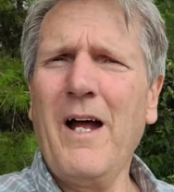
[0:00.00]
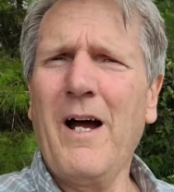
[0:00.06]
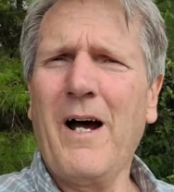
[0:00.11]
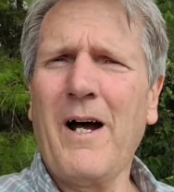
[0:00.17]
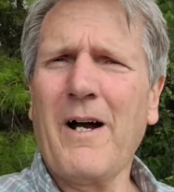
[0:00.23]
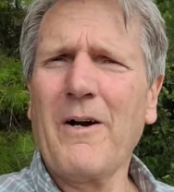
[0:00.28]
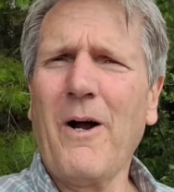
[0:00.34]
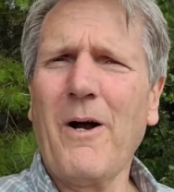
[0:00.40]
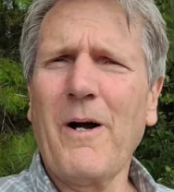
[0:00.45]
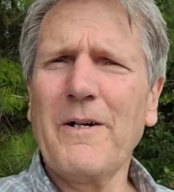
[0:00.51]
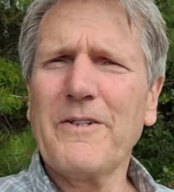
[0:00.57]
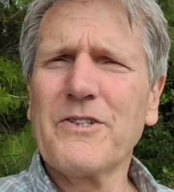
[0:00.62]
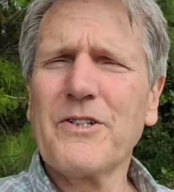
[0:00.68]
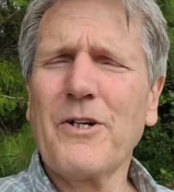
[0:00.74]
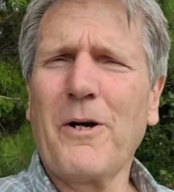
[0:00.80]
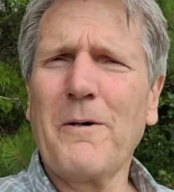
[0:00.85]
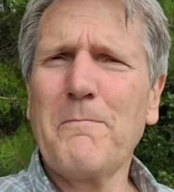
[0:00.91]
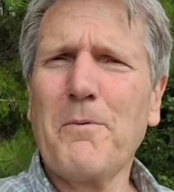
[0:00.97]
Our
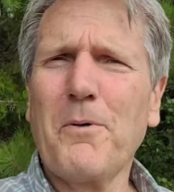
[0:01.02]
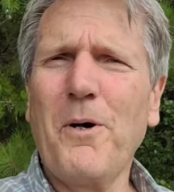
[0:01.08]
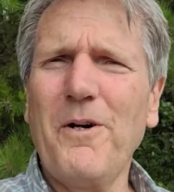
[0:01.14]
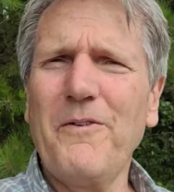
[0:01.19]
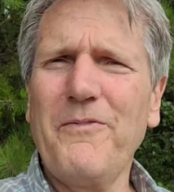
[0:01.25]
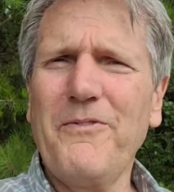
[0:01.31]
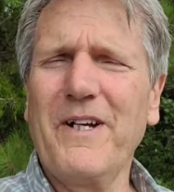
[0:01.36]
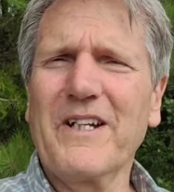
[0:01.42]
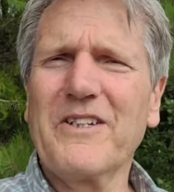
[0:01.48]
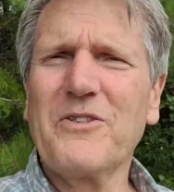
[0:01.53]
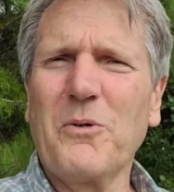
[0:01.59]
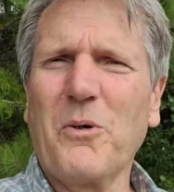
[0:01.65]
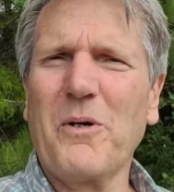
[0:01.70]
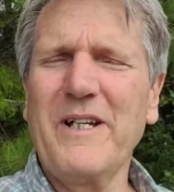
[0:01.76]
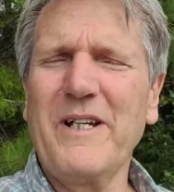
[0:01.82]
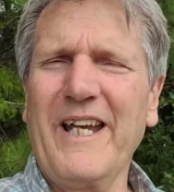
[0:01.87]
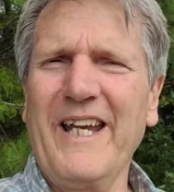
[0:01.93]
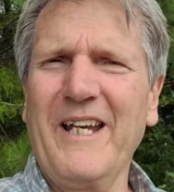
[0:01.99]
hearts are perfect
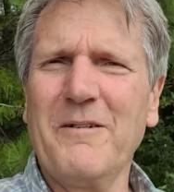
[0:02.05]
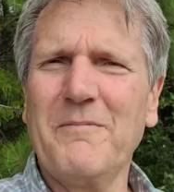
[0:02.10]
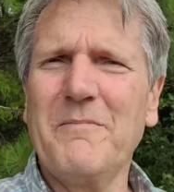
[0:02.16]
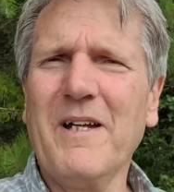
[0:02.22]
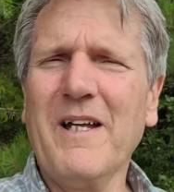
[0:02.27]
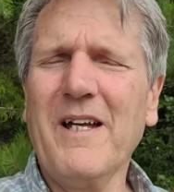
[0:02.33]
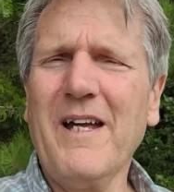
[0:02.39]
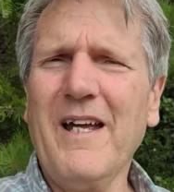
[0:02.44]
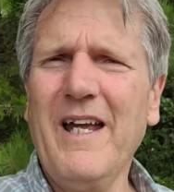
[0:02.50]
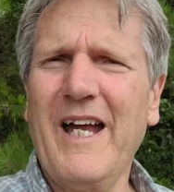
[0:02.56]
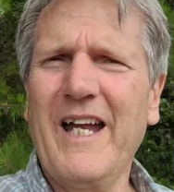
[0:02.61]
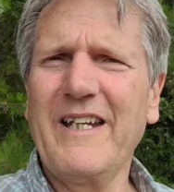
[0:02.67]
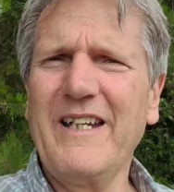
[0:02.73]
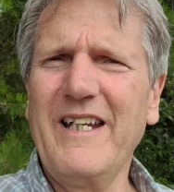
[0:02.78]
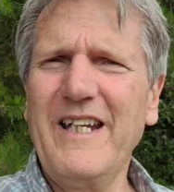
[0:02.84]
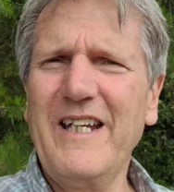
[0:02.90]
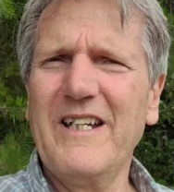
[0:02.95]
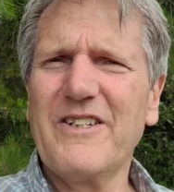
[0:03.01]
toward Him
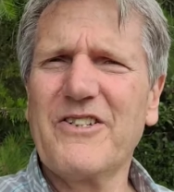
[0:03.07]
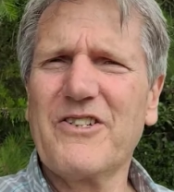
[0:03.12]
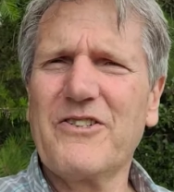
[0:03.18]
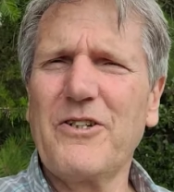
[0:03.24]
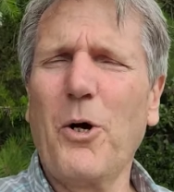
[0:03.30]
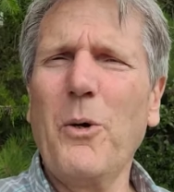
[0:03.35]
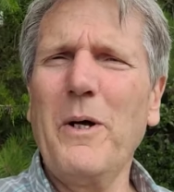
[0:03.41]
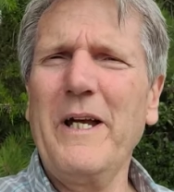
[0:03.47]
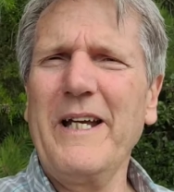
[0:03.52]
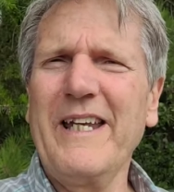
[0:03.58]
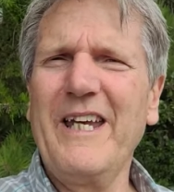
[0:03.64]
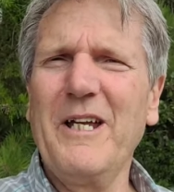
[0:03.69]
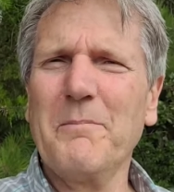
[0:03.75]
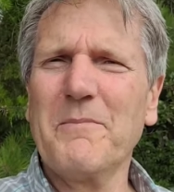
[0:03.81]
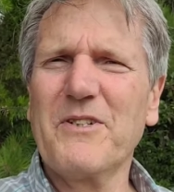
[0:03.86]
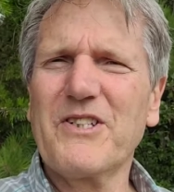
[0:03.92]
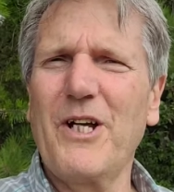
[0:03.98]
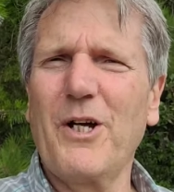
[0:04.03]
and He is showing
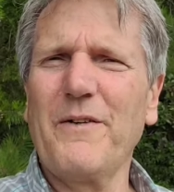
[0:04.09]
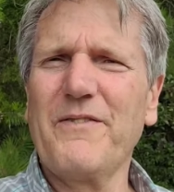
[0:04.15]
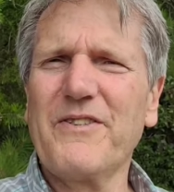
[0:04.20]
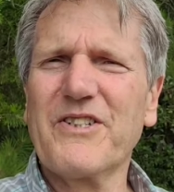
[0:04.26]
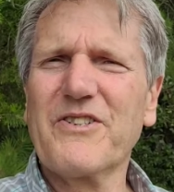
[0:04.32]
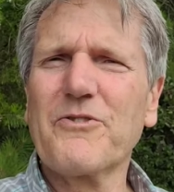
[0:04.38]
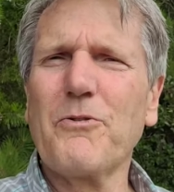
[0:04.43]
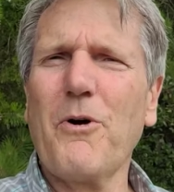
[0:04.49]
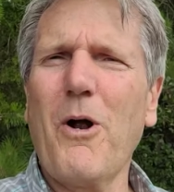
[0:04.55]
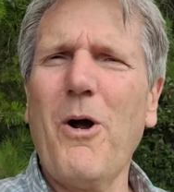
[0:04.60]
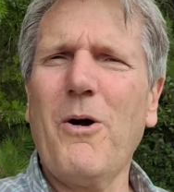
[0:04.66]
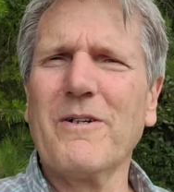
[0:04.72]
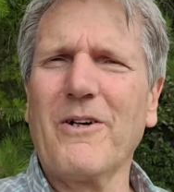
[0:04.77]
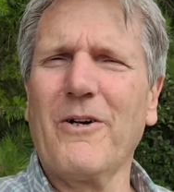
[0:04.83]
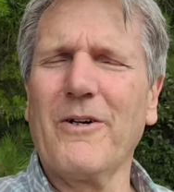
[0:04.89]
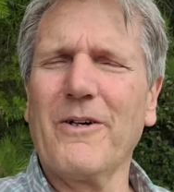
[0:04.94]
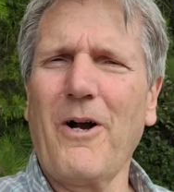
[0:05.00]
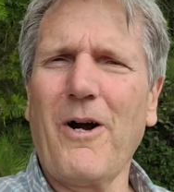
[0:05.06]
Himself
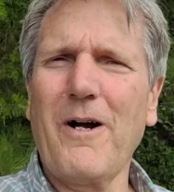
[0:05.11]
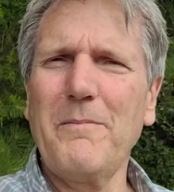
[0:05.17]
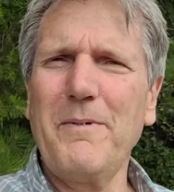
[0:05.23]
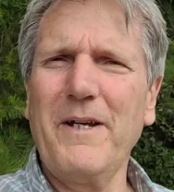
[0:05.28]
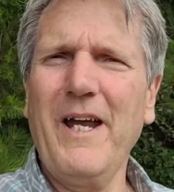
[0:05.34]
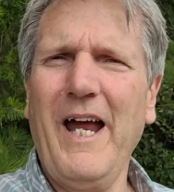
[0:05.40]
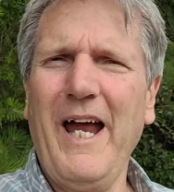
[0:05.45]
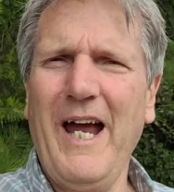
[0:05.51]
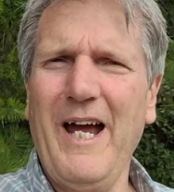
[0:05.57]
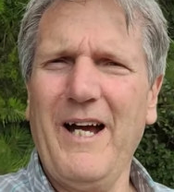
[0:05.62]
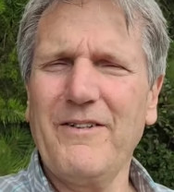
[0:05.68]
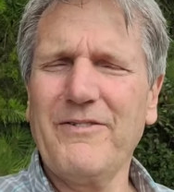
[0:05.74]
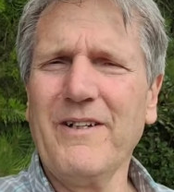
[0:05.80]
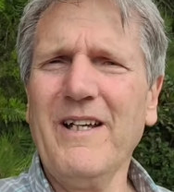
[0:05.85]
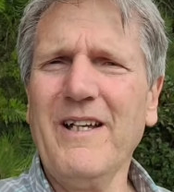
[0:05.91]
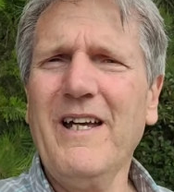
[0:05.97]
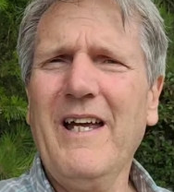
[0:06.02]
strong on our behalf